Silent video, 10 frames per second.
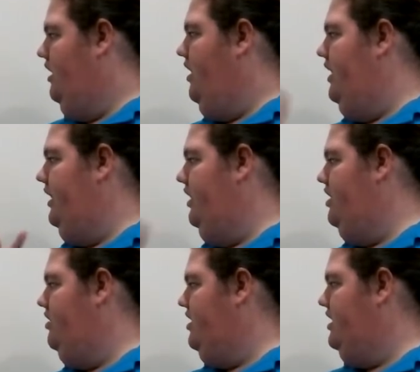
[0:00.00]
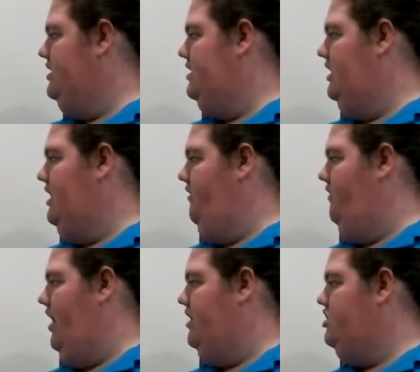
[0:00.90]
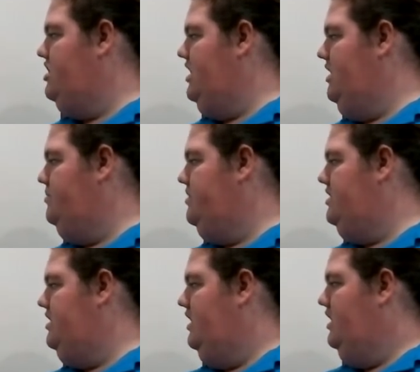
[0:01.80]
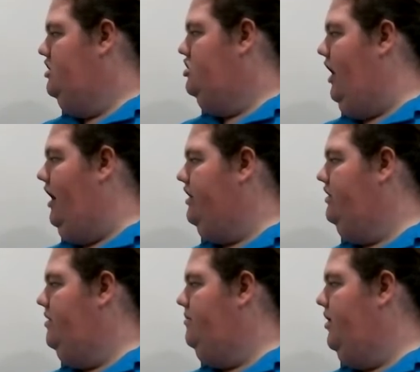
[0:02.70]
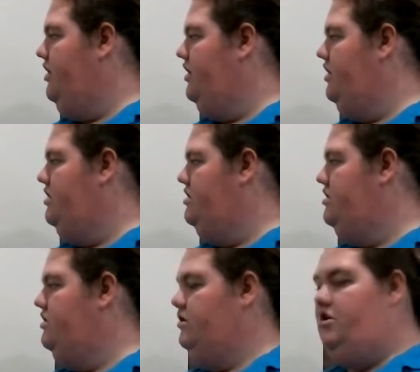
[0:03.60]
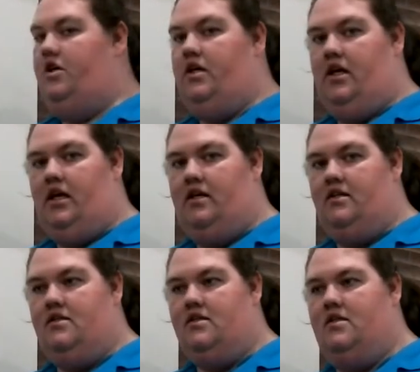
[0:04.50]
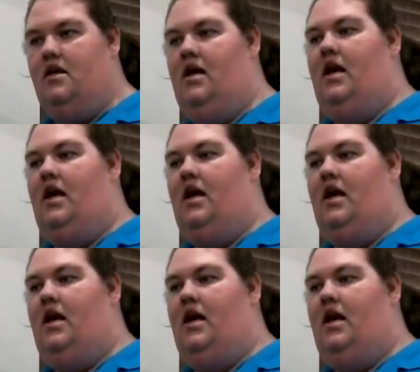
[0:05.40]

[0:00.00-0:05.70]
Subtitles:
On here you can see they've got chips, chocolate bars, cookies.